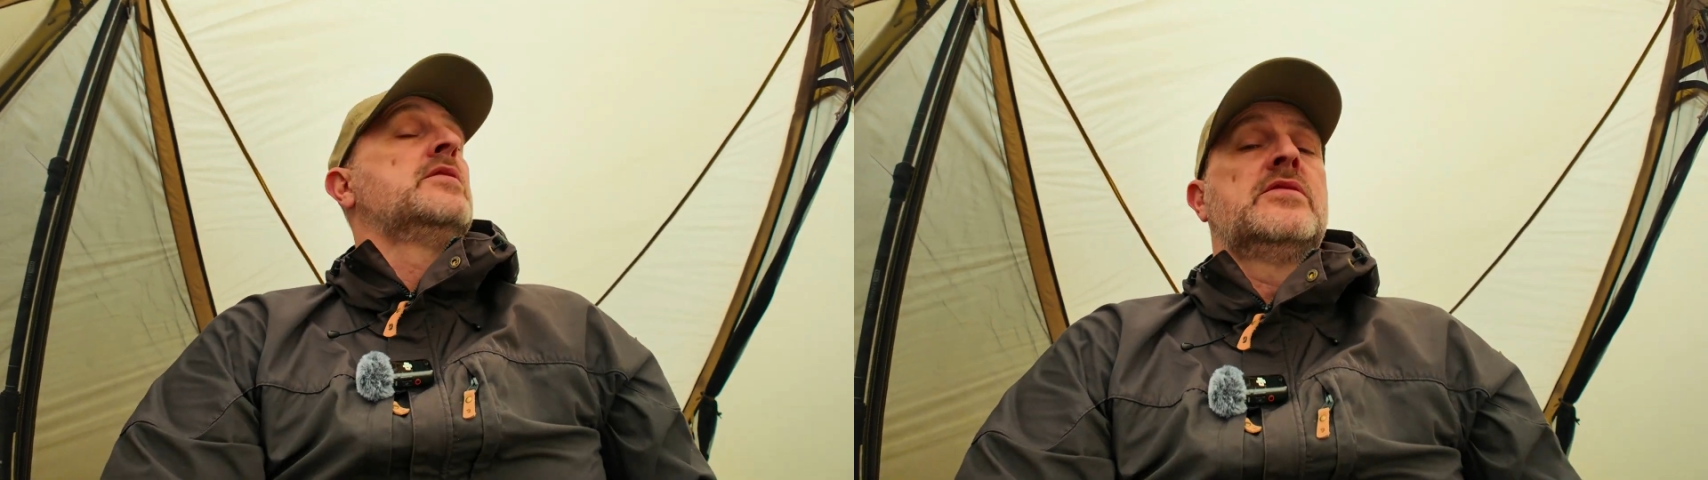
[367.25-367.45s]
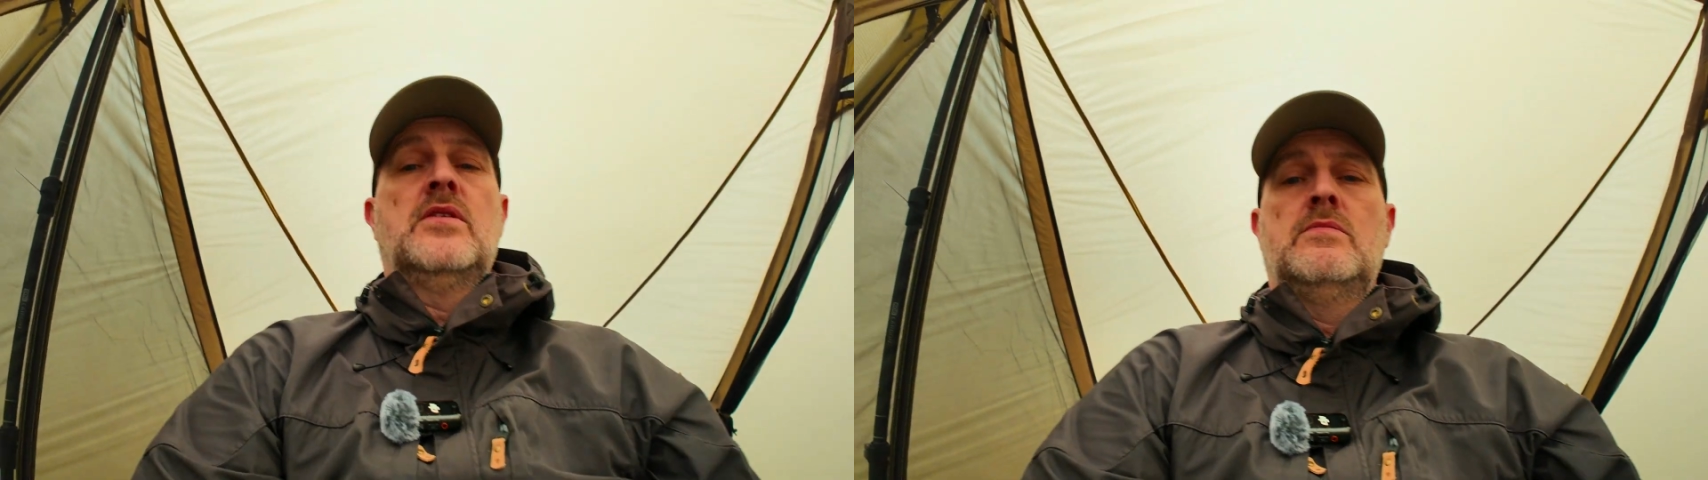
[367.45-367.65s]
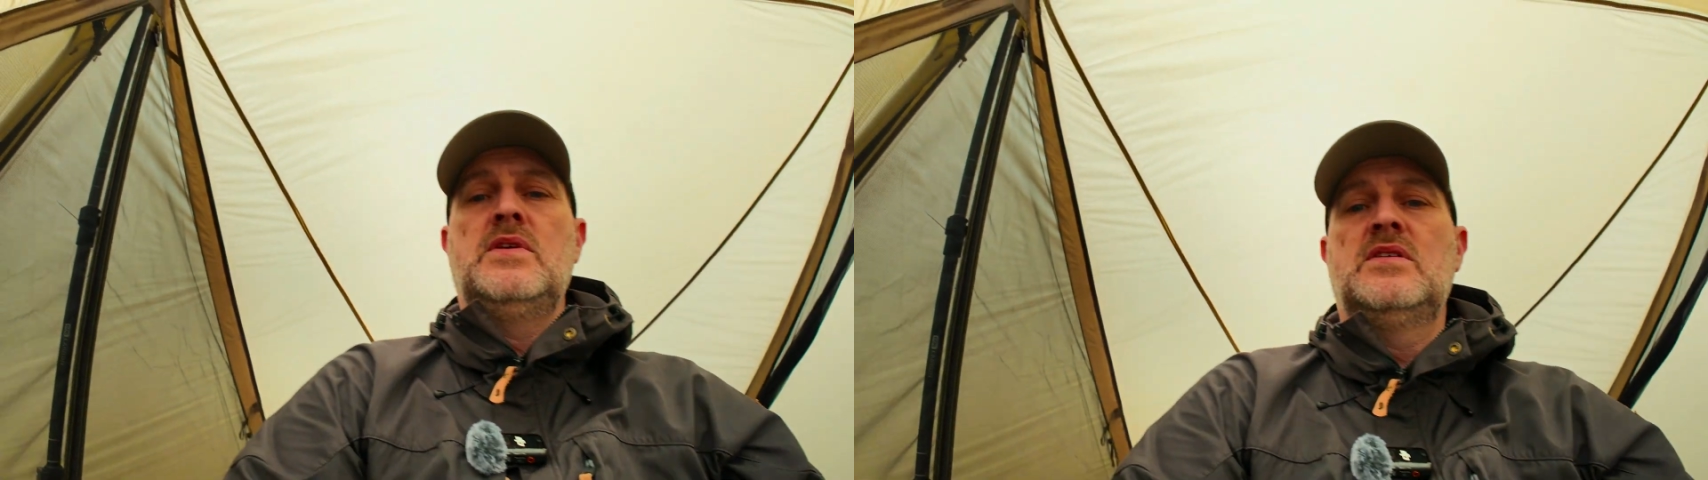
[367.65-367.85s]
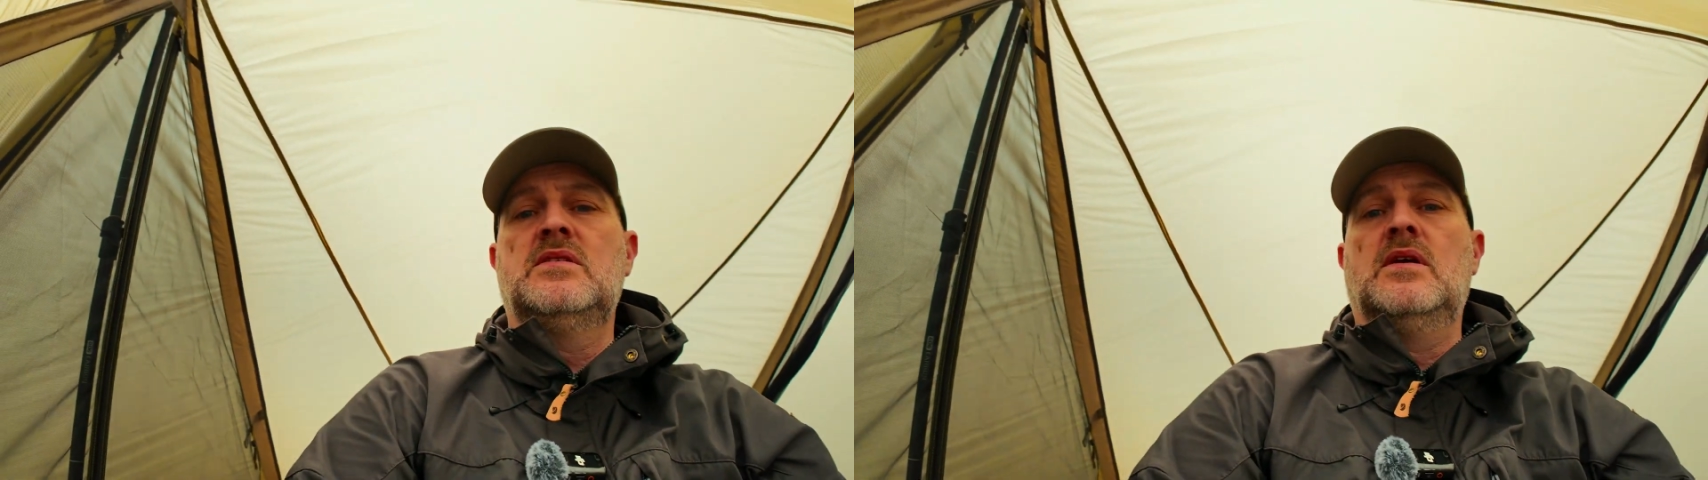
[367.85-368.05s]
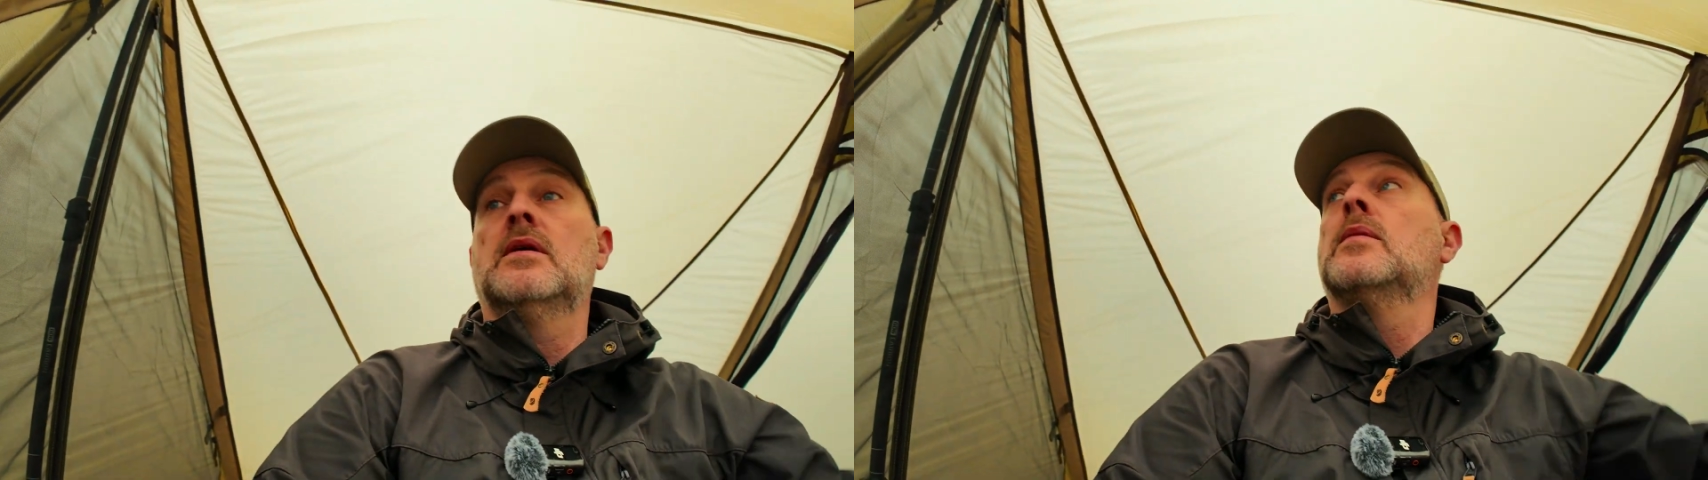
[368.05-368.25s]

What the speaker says: So me sitting